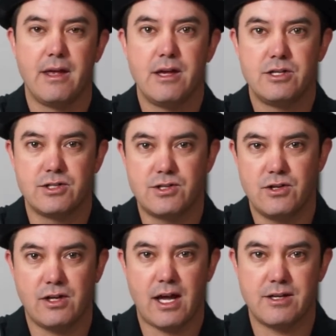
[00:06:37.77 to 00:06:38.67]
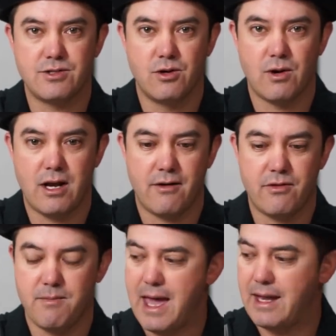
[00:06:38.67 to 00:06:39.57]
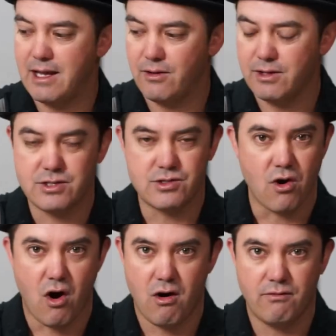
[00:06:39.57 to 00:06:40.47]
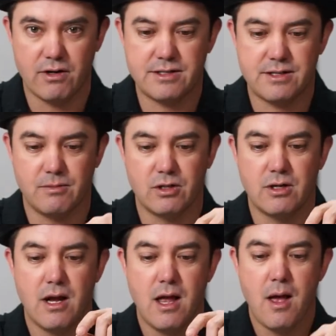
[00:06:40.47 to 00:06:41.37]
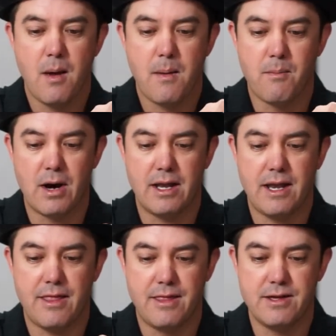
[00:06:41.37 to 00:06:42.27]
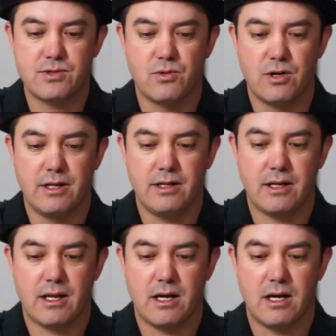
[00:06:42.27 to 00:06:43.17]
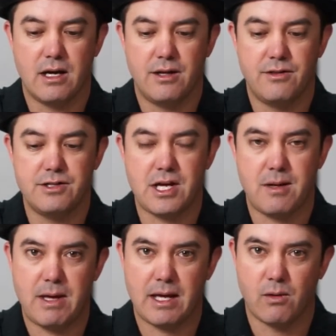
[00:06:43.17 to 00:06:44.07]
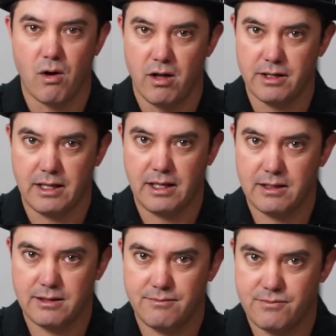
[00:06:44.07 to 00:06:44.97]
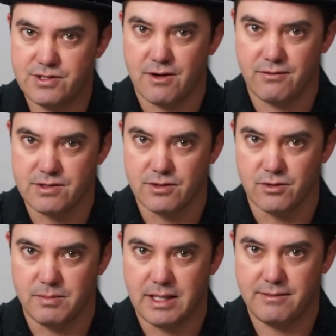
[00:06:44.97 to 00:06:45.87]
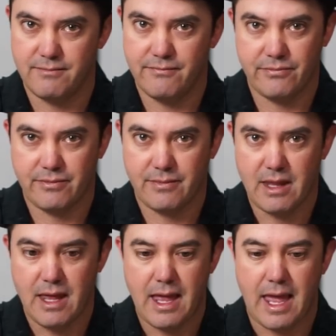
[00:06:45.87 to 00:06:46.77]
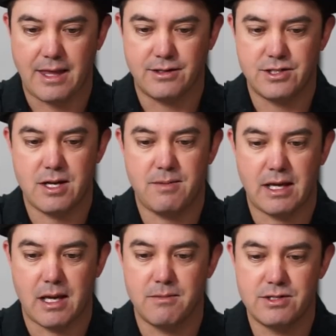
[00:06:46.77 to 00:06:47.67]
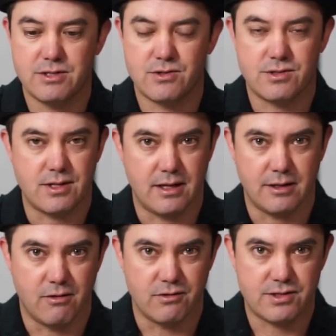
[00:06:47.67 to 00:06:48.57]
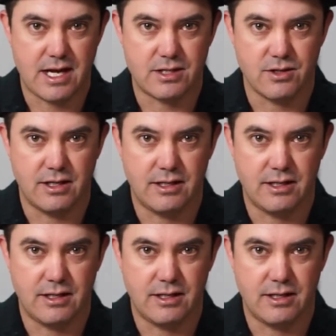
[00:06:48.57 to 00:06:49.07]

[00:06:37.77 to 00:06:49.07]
just so you guys know right off the bat, now these are all very similar but this one, uh, the JPEG quality suffers a little bit. And the JPEG images are slightly oversaturated.